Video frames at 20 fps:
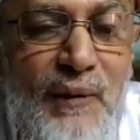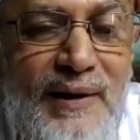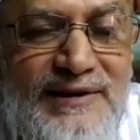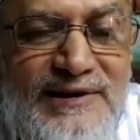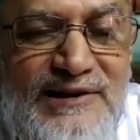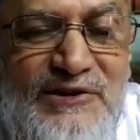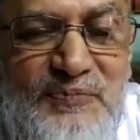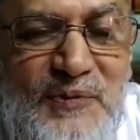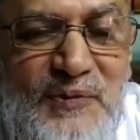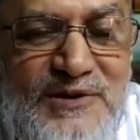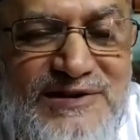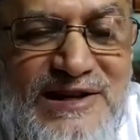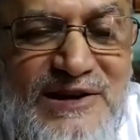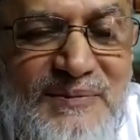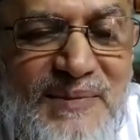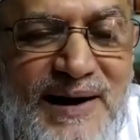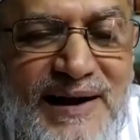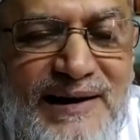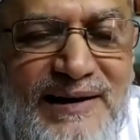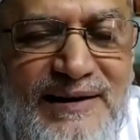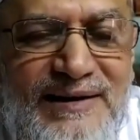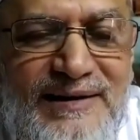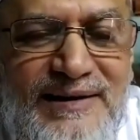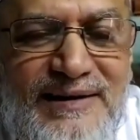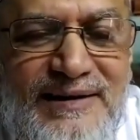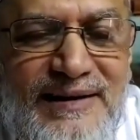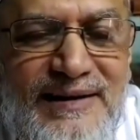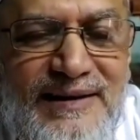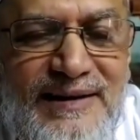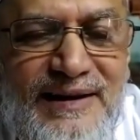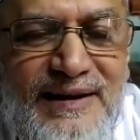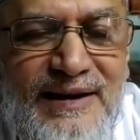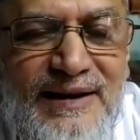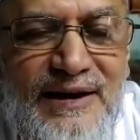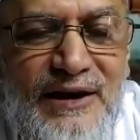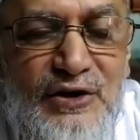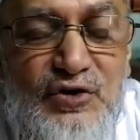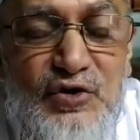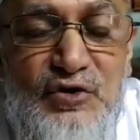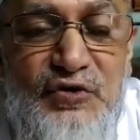what is possible?
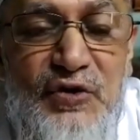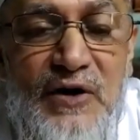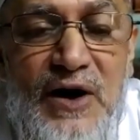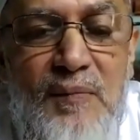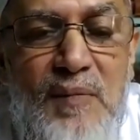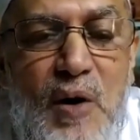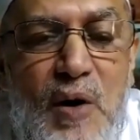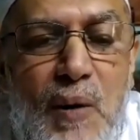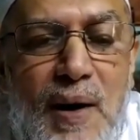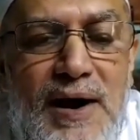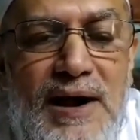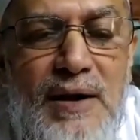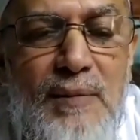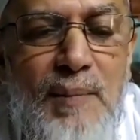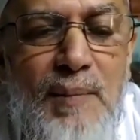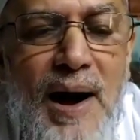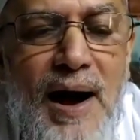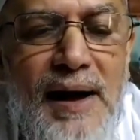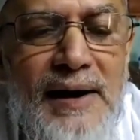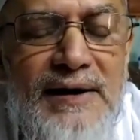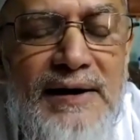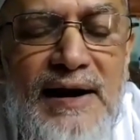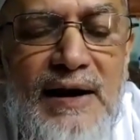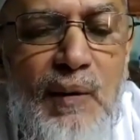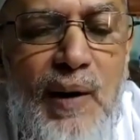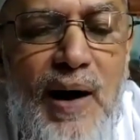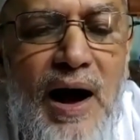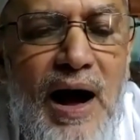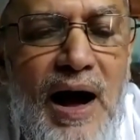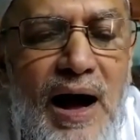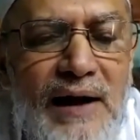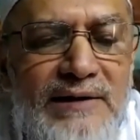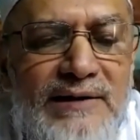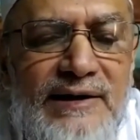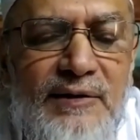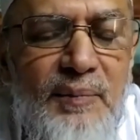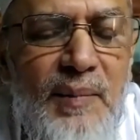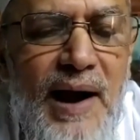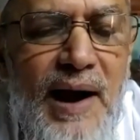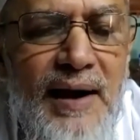To form our iman in our heart
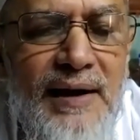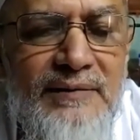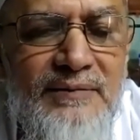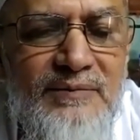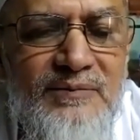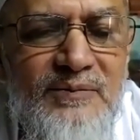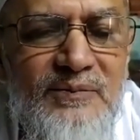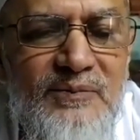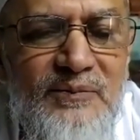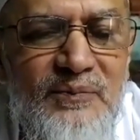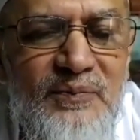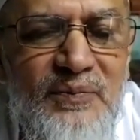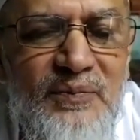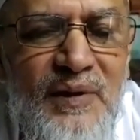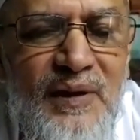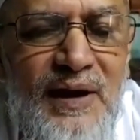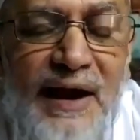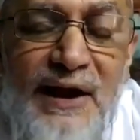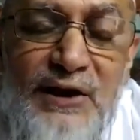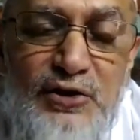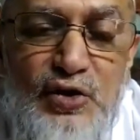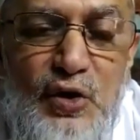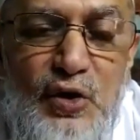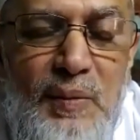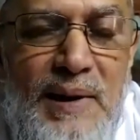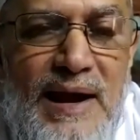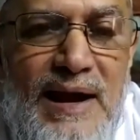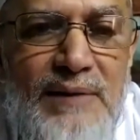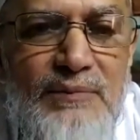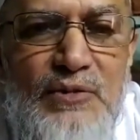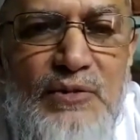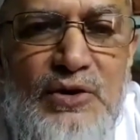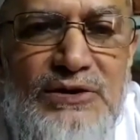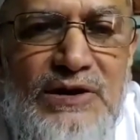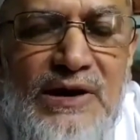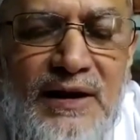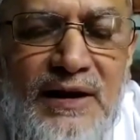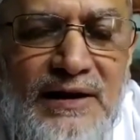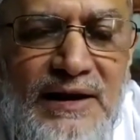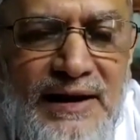and mind, and to be a
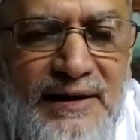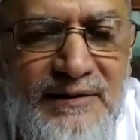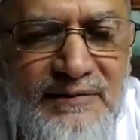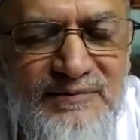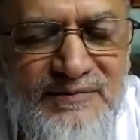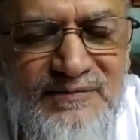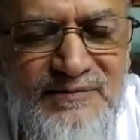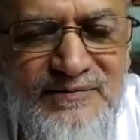muttaqi.